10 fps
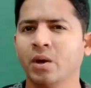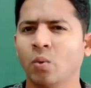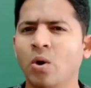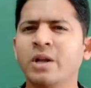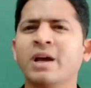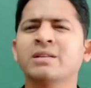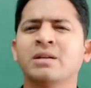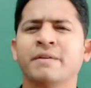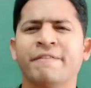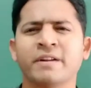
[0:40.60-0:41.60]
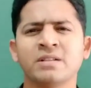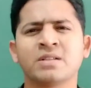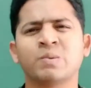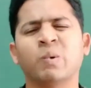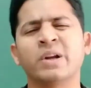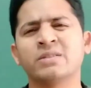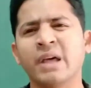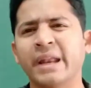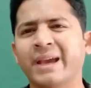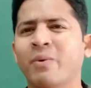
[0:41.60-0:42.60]
What are the difference? What is
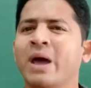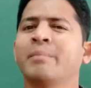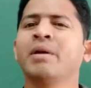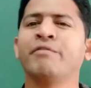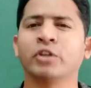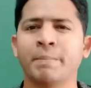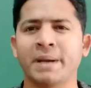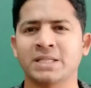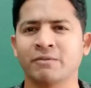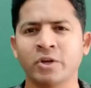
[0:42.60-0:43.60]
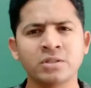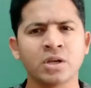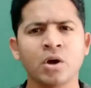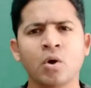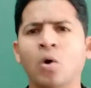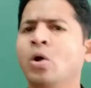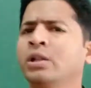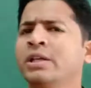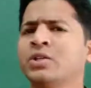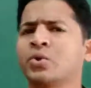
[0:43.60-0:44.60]
the requirement for the passive voice?
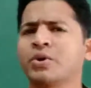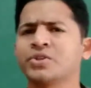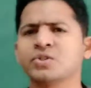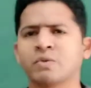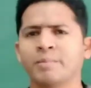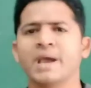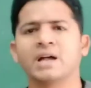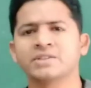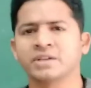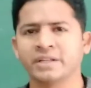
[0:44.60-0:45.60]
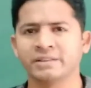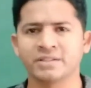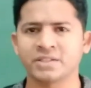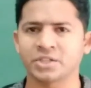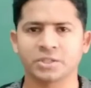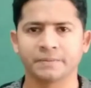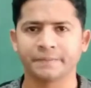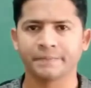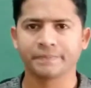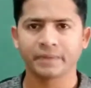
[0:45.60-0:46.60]
All these questions will be answered in this session.
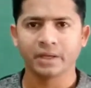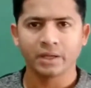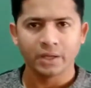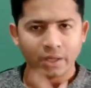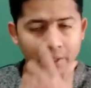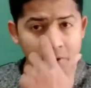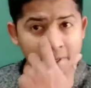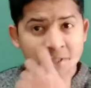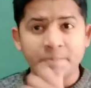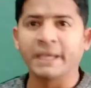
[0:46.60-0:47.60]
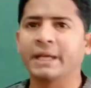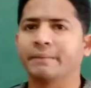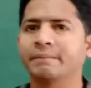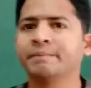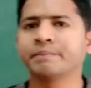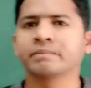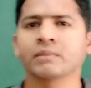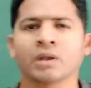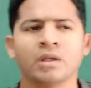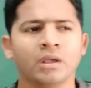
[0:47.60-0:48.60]
So let's
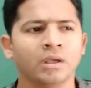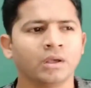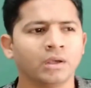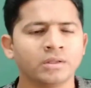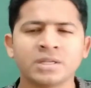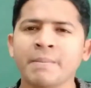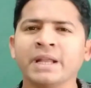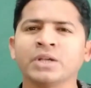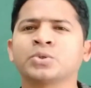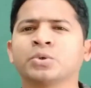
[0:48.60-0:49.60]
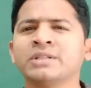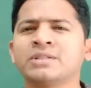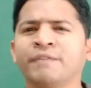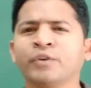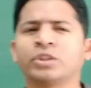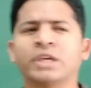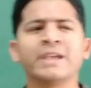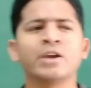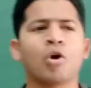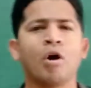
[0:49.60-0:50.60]
begin. See, my dear students, if you
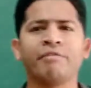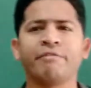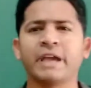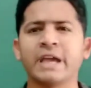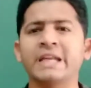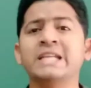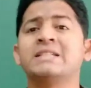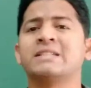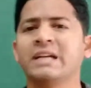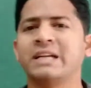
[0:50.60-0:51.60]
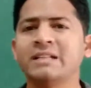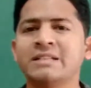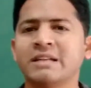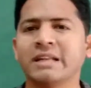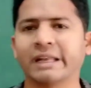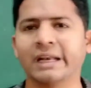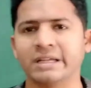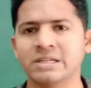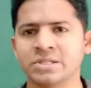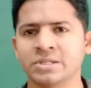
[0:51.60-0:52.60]
think of any sentence in
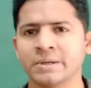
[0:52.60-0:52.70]
English,